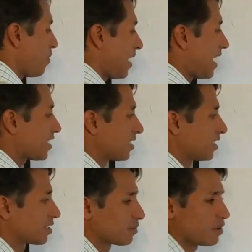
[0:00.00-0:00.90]
what x
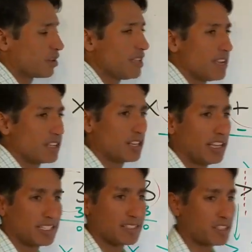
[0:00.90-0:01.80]
is? Well,
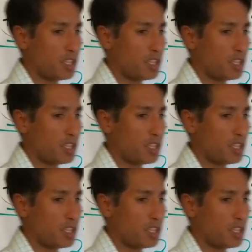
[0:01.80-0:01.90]
it's